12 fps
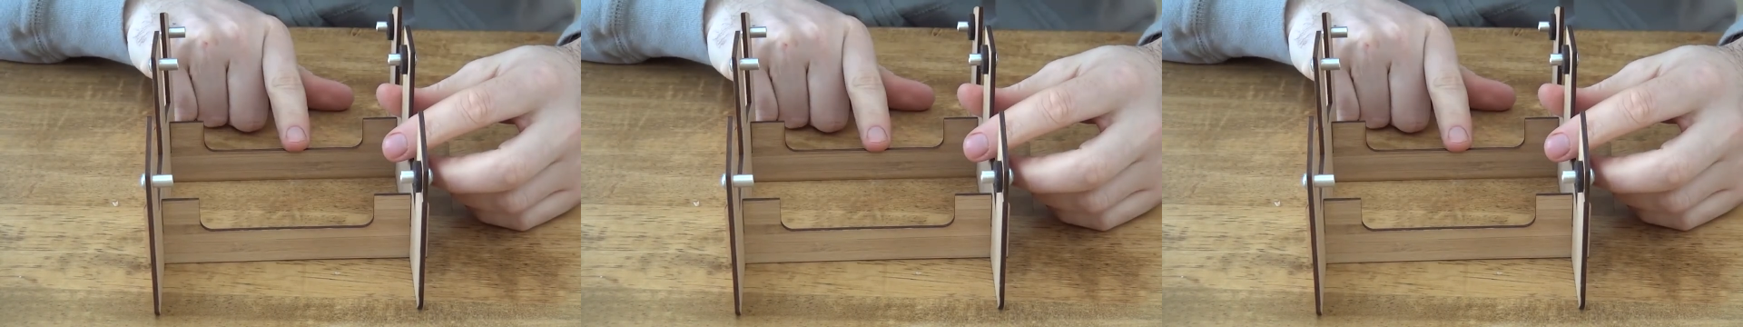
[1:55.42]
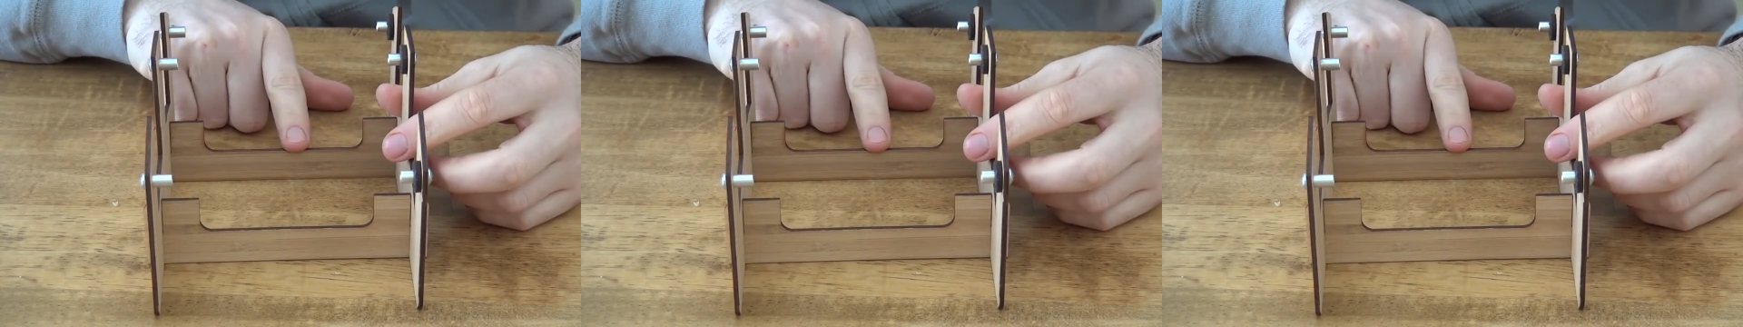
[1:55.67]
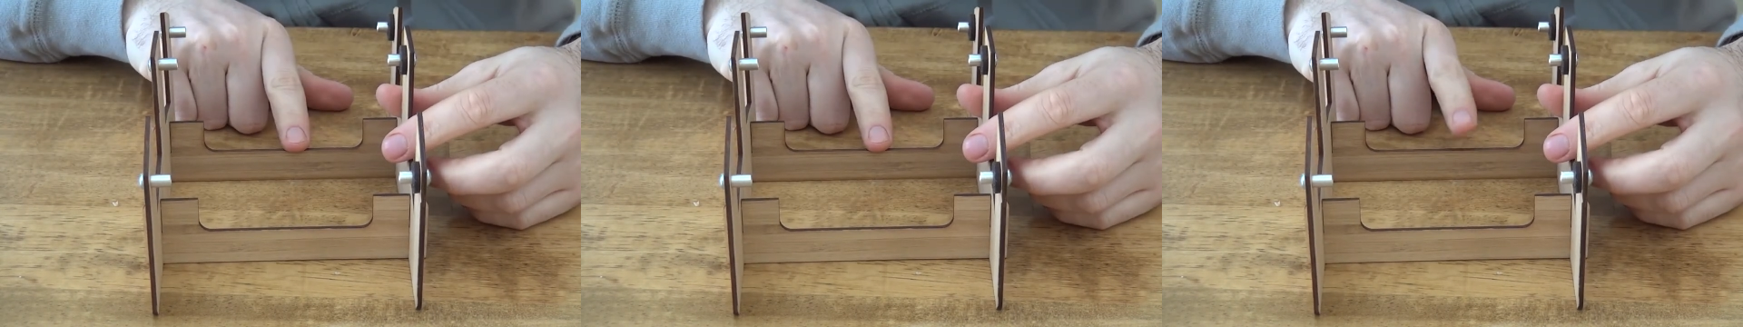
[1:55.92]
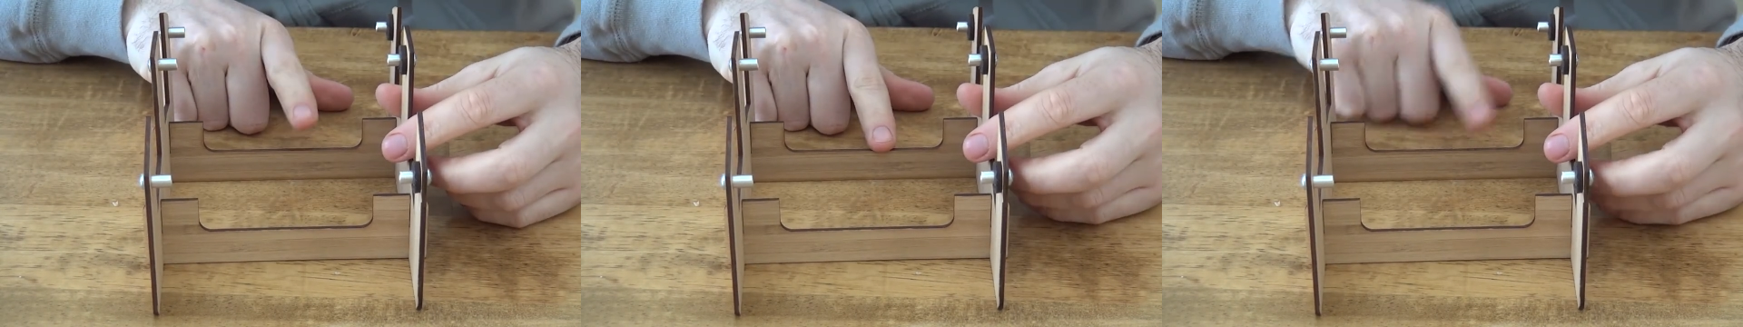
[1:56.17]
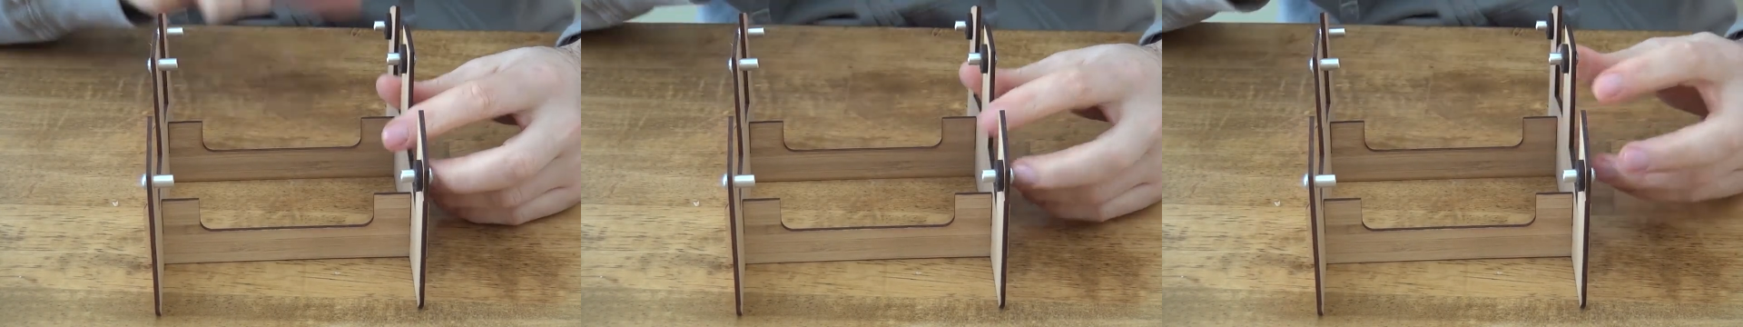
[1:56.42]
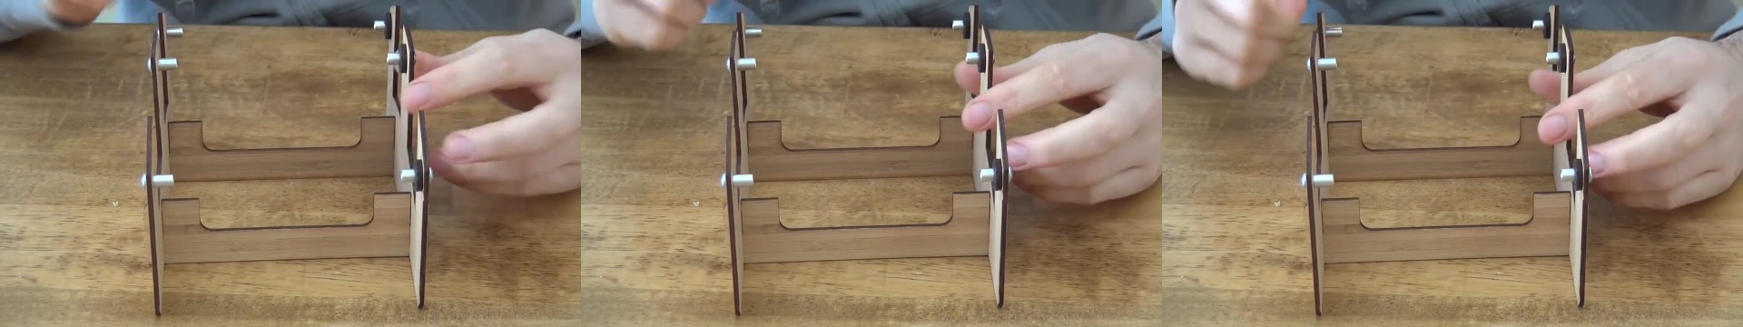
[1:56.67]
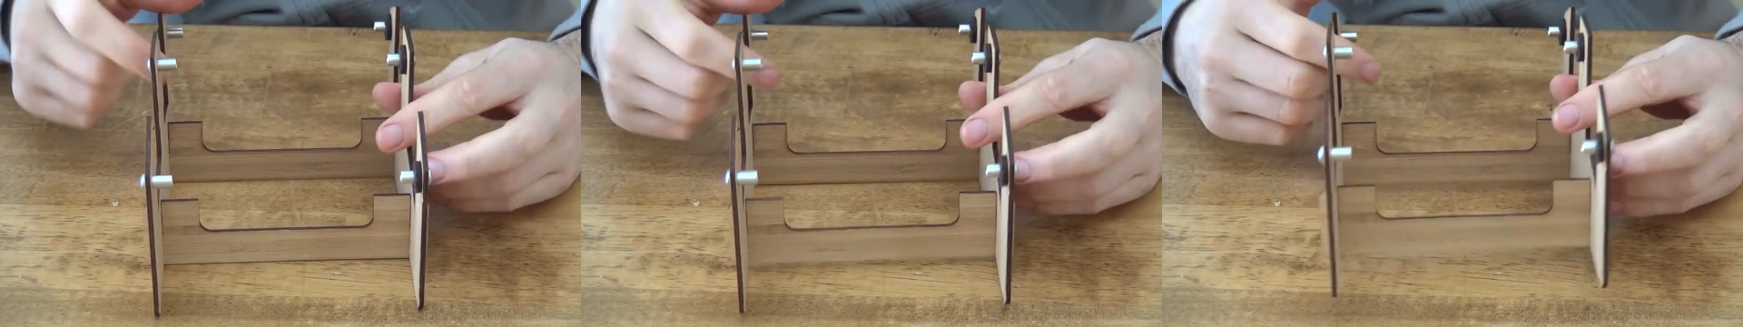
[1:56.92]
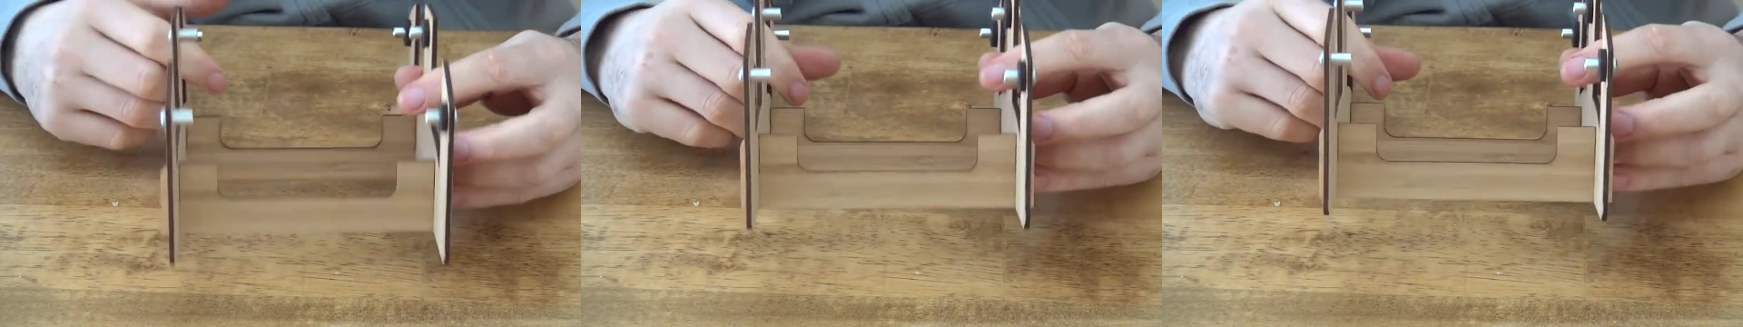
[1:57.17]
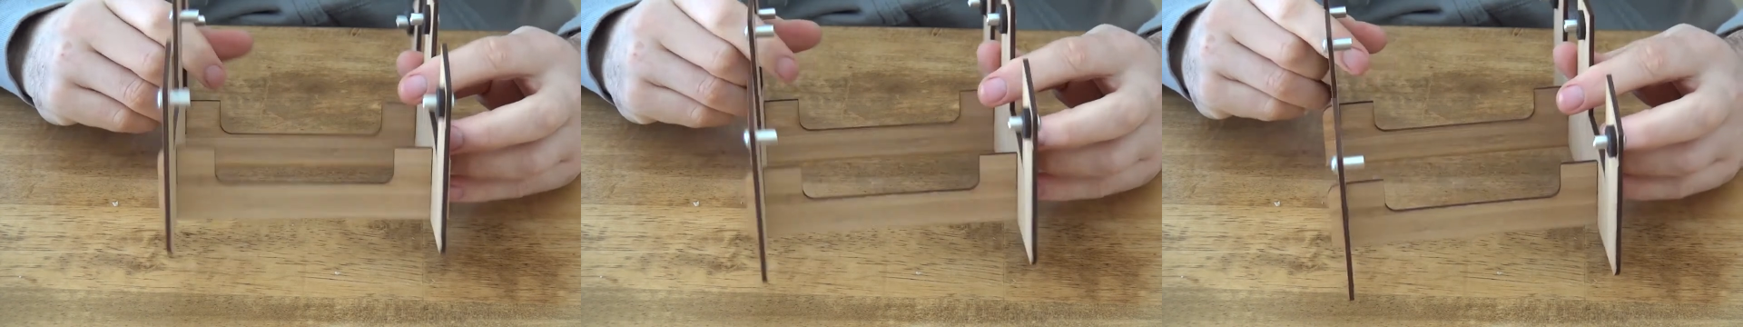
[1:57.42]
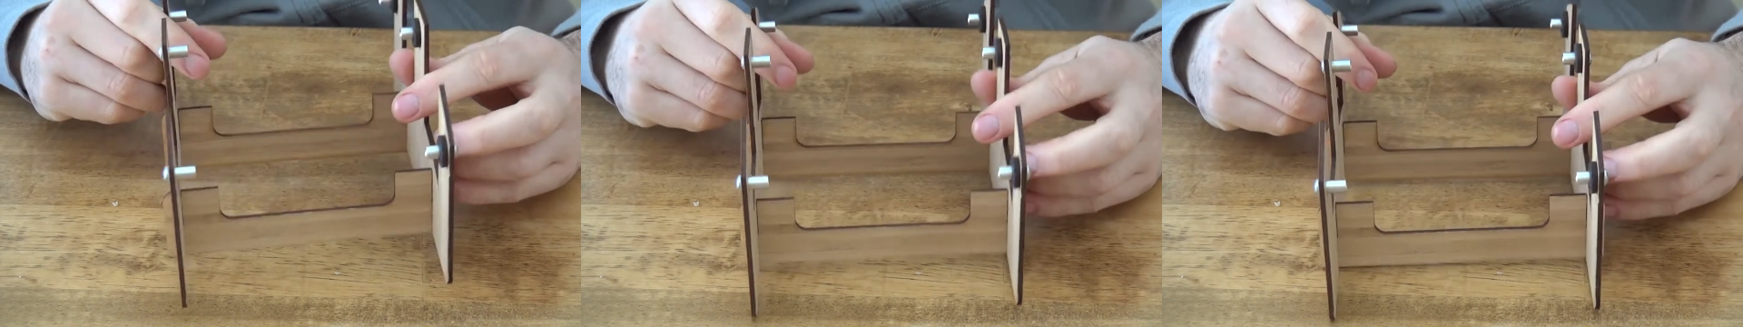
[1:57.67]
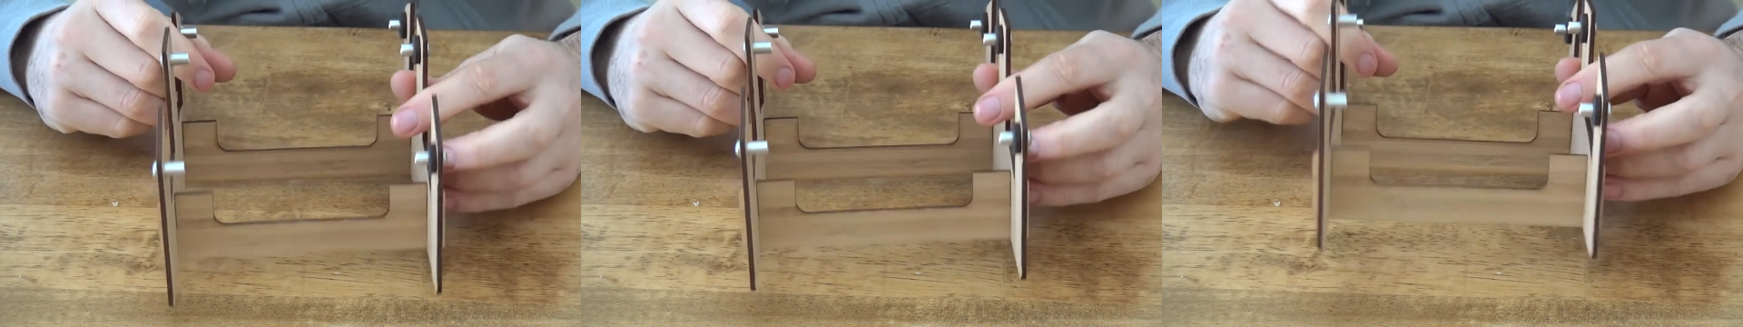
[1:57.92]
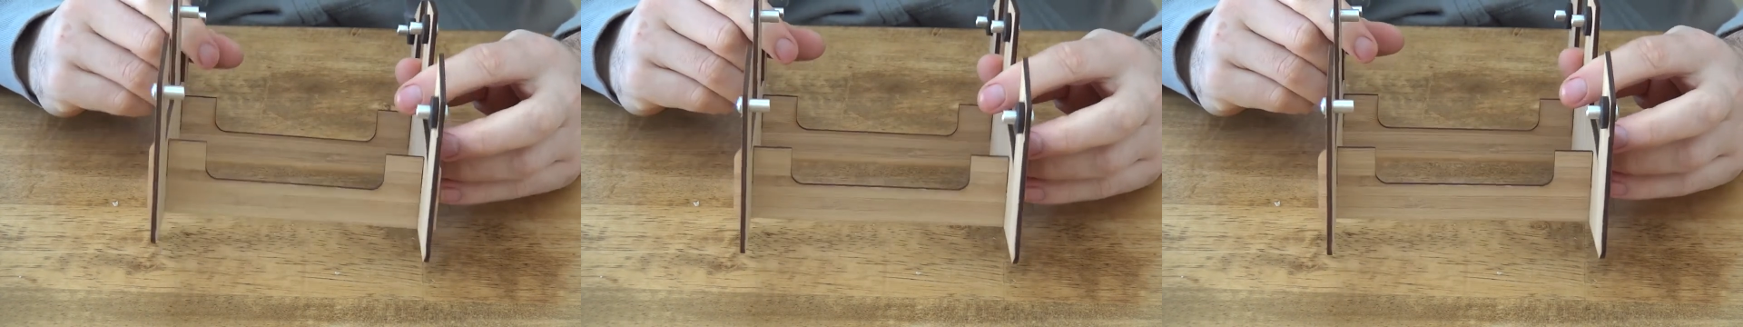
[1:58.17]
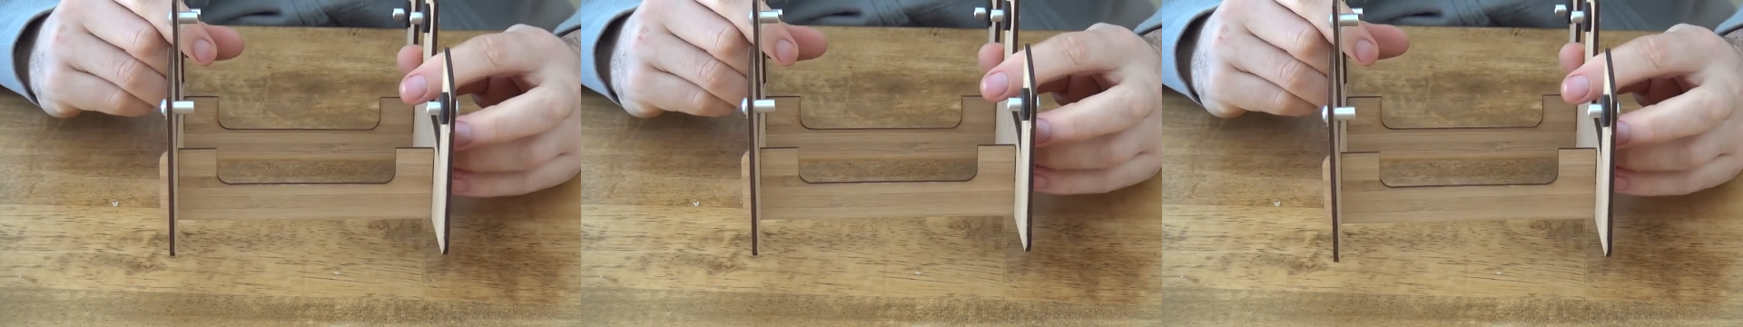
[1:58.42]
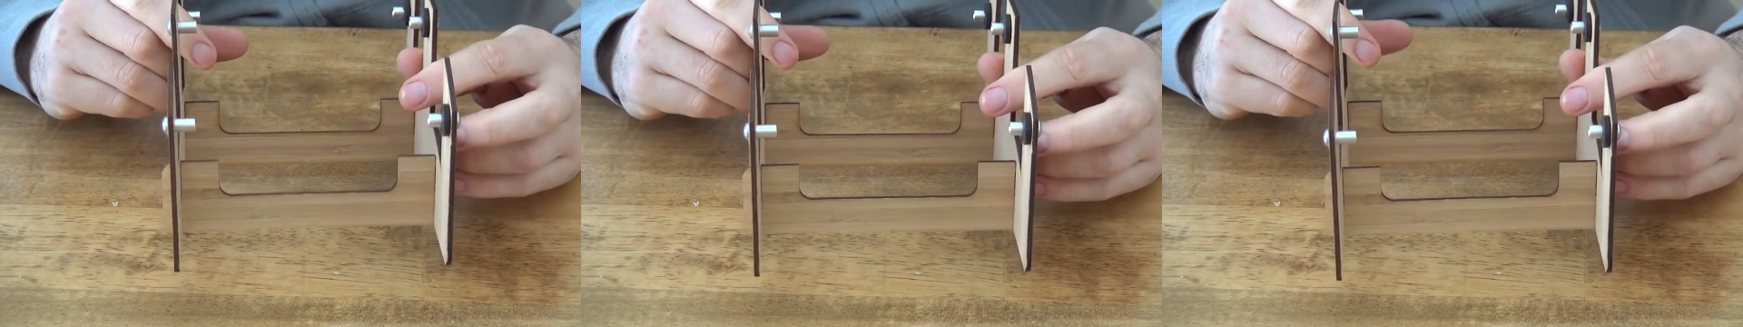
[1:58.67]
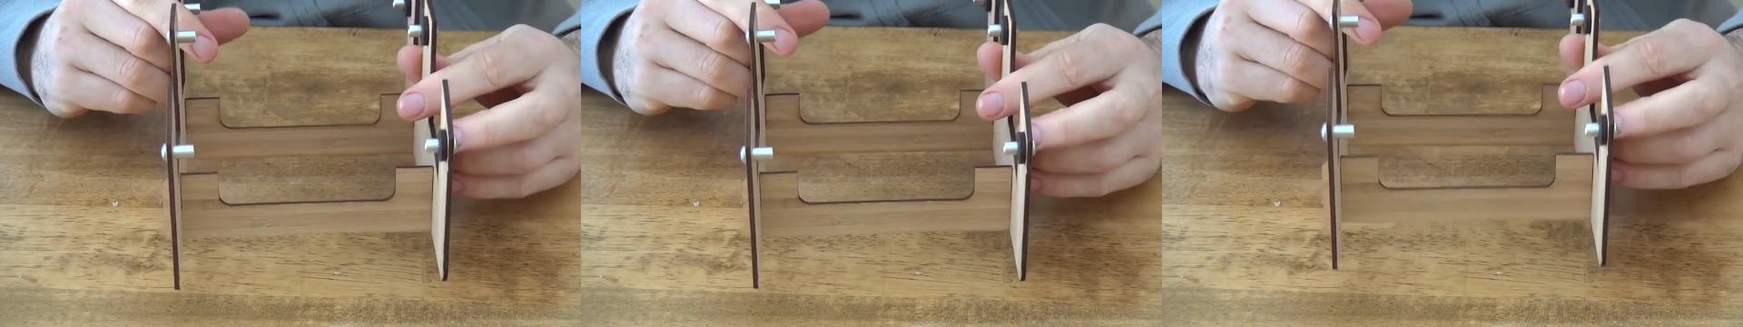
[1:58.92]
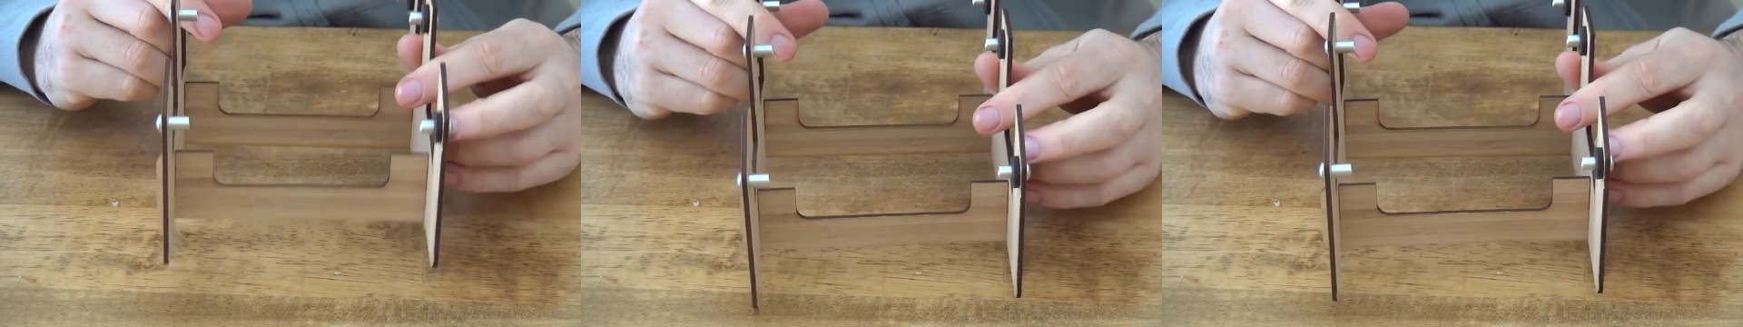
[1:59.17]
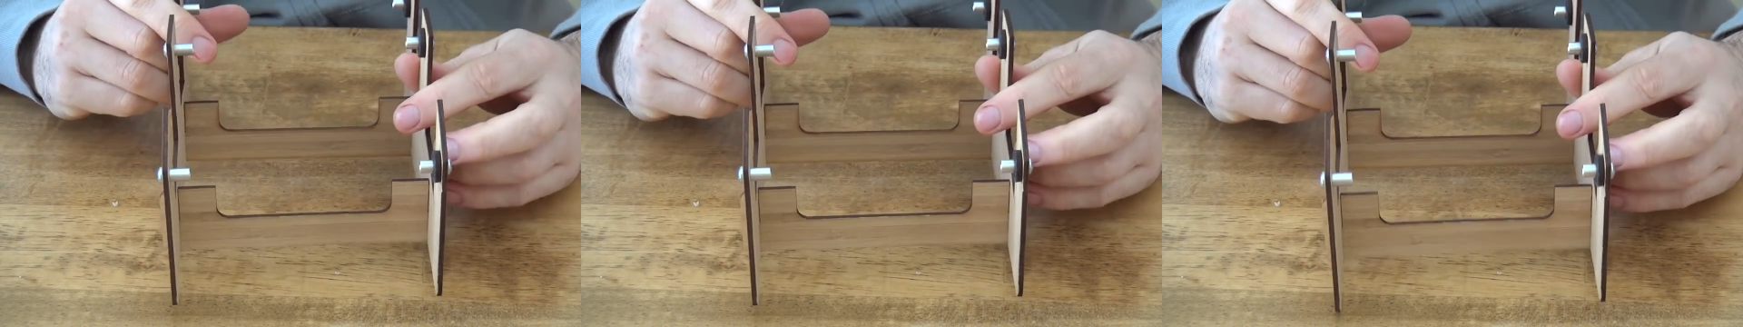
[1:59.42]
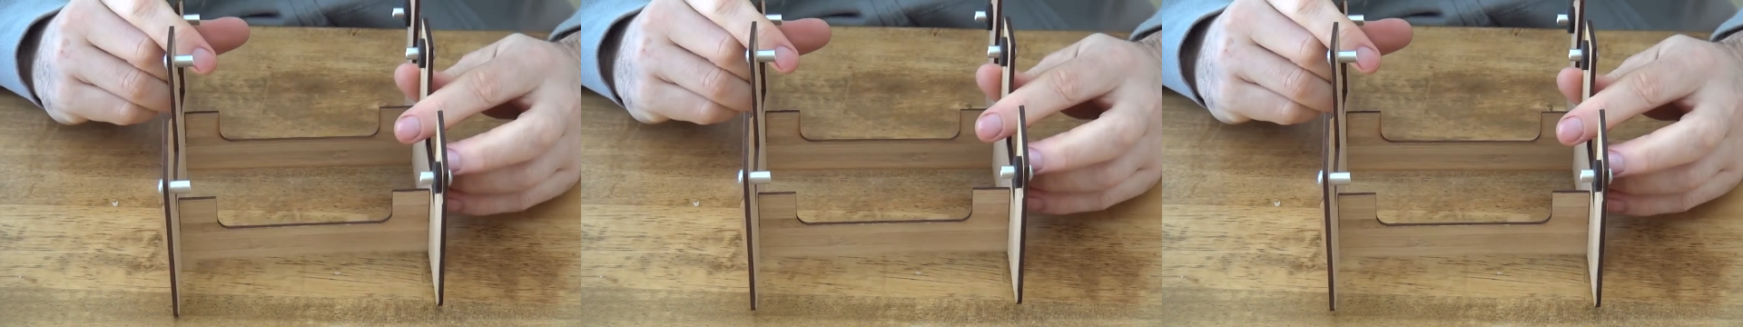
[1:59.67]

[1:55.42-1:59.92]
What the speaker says: Nobody's mouth can be seen.